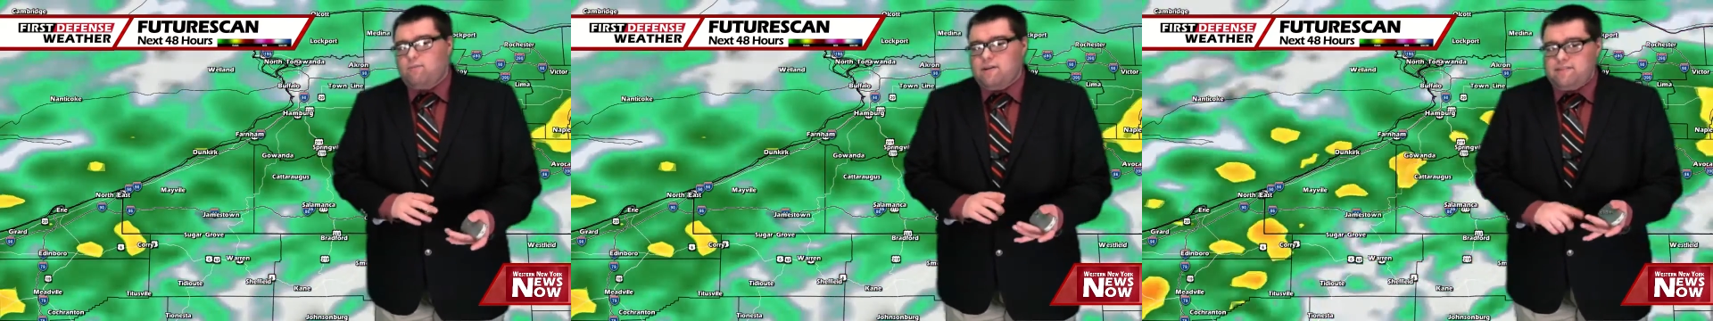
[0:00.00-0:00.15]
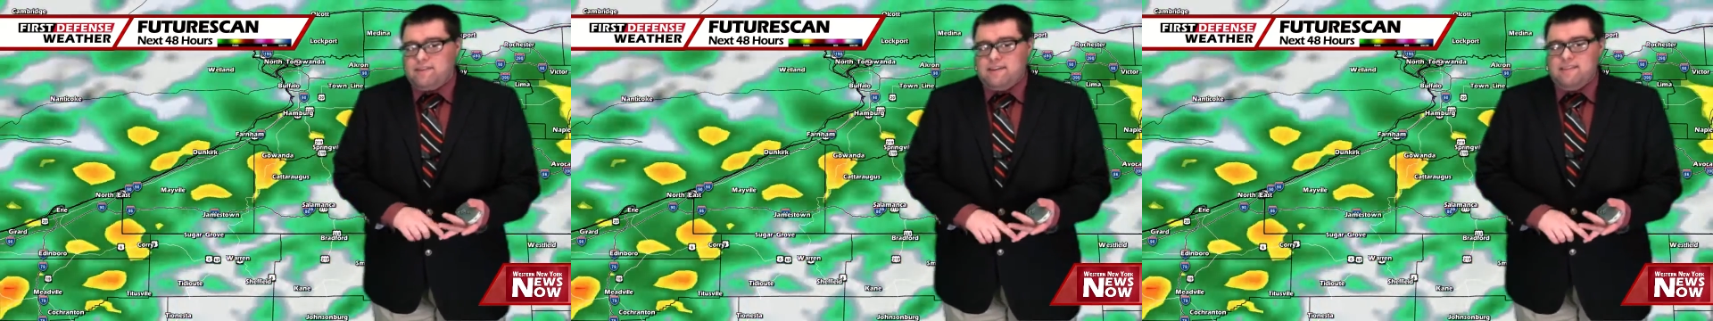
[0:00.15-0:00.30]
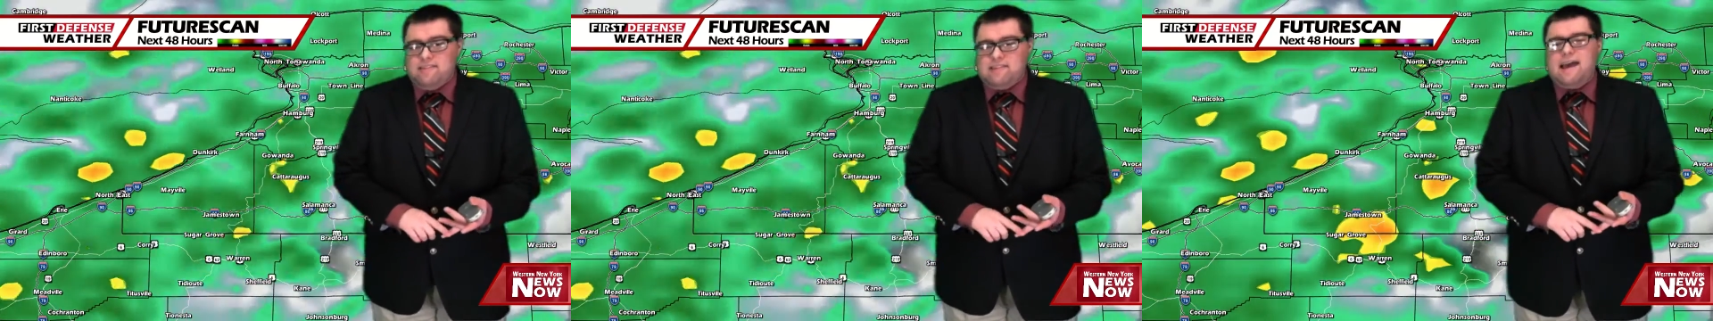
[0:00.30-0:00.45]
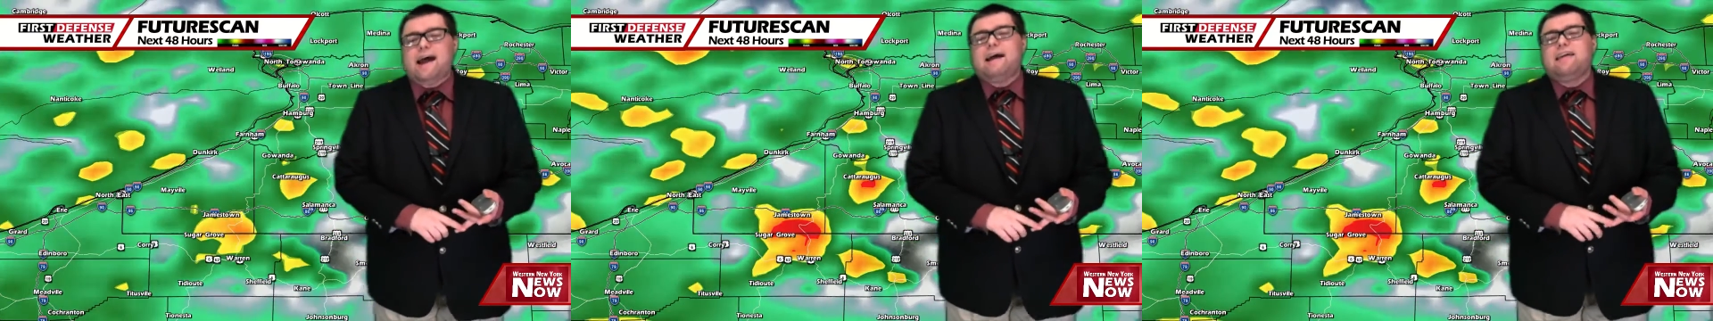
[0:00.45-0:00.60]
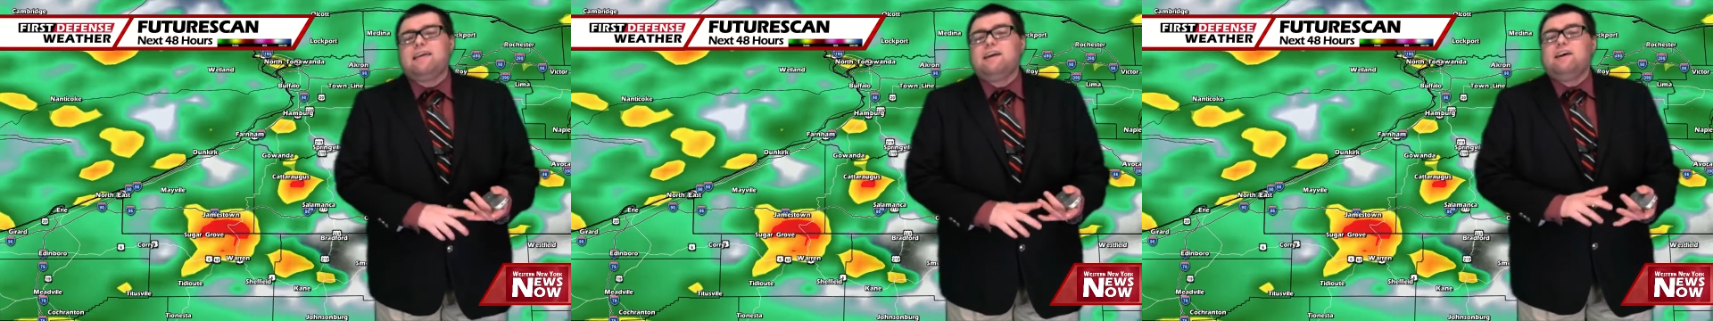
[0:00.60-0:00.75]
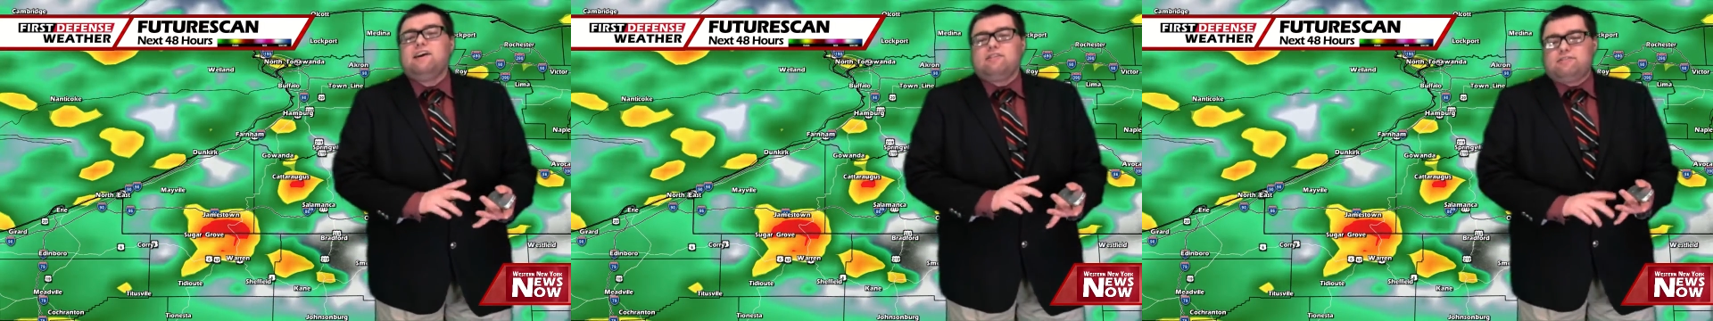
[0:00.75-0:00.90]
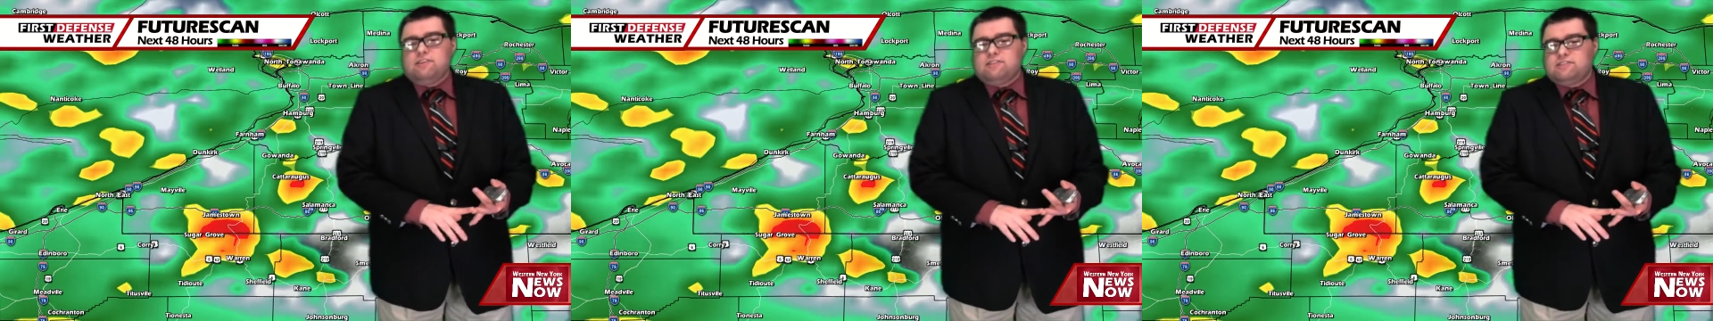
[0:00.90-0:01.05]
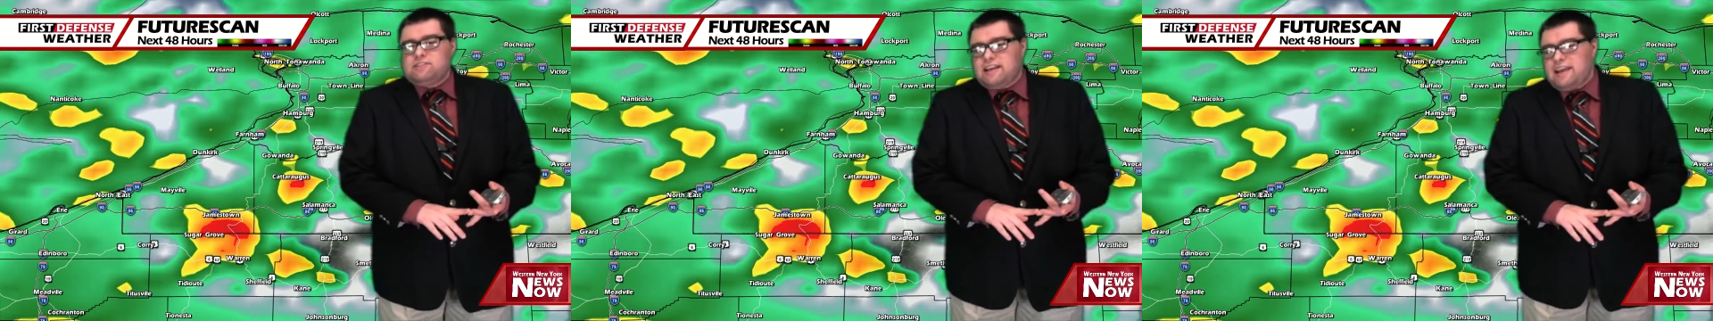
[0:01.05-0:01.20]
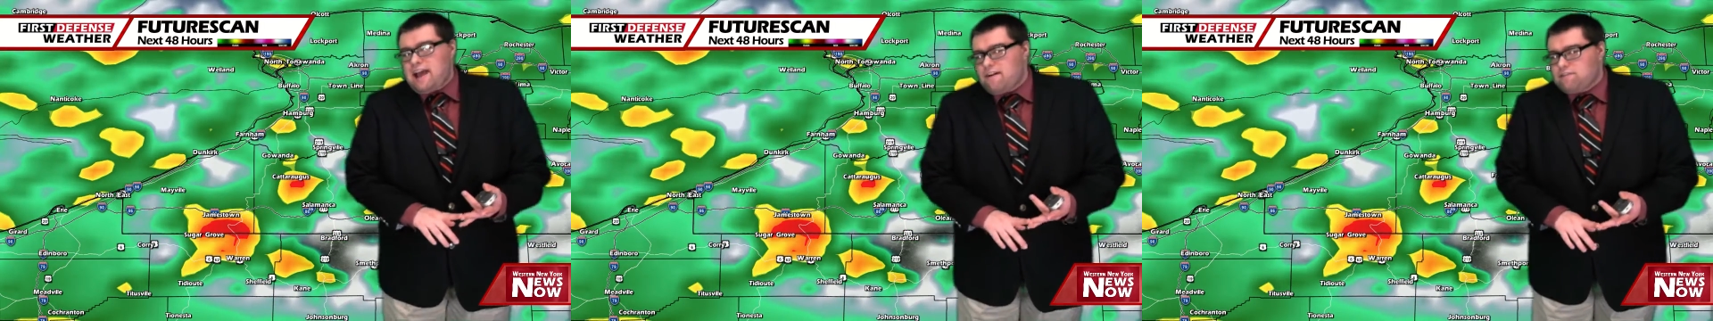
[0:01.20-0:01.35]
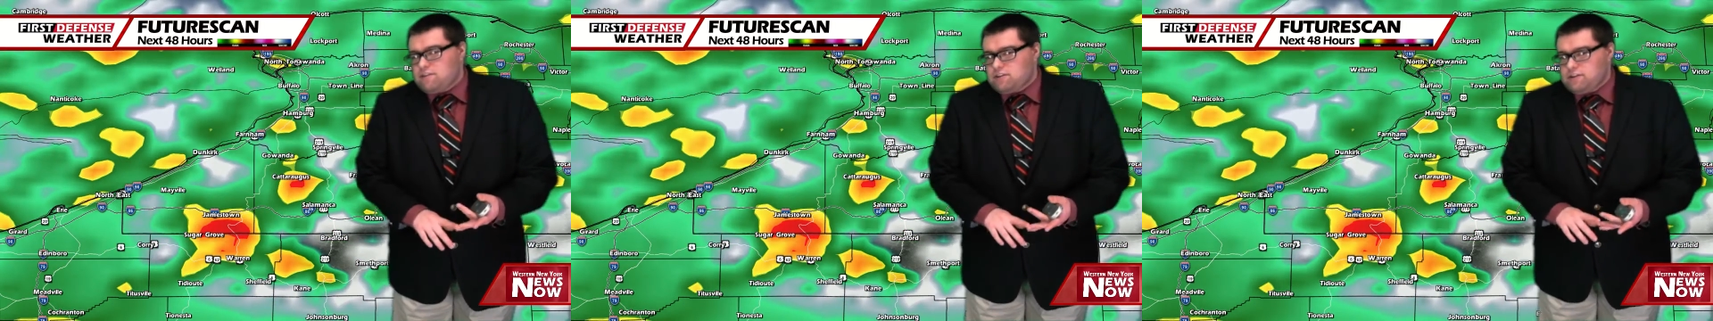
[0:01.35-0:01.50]
within that Thursday
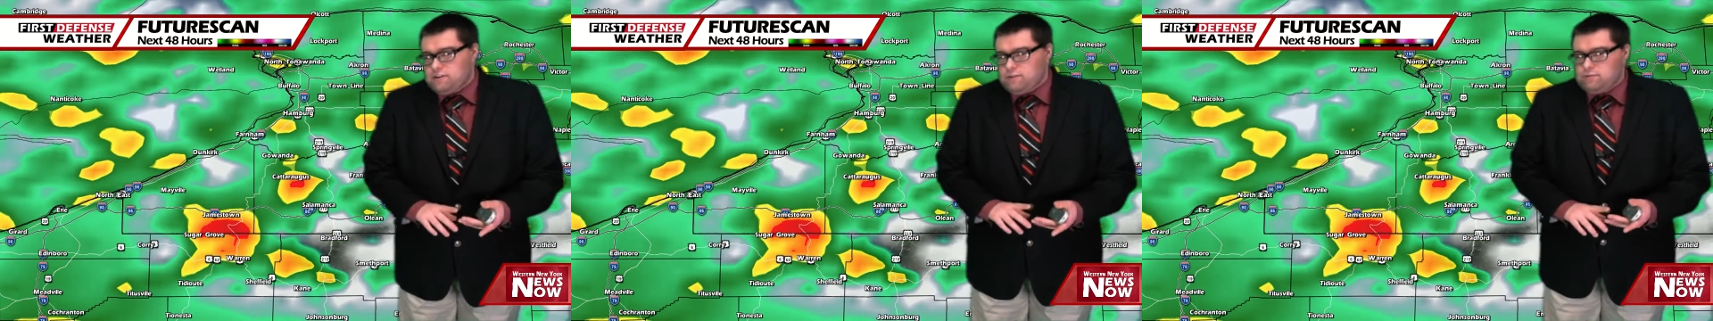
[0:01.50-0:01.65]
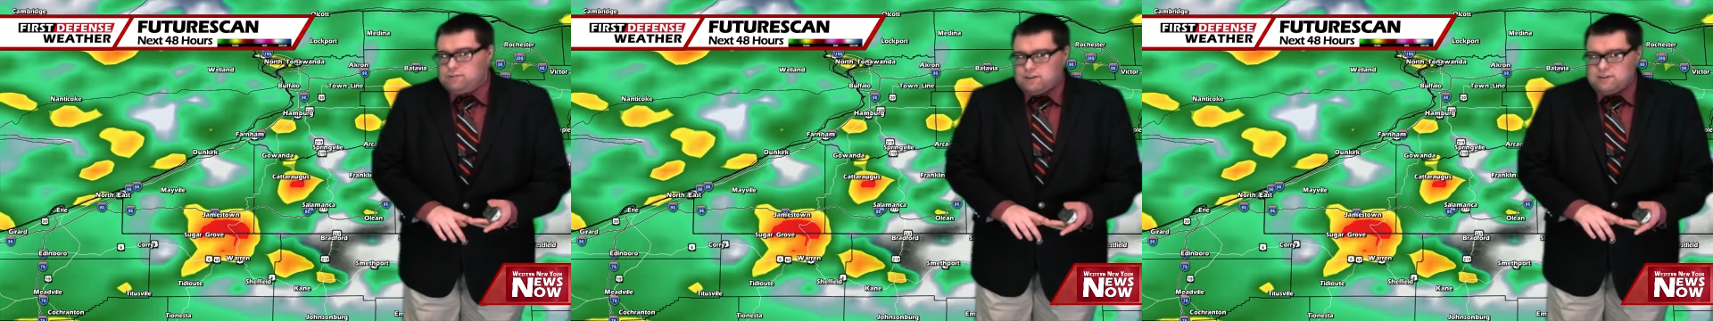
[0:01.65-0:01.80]
afternoon,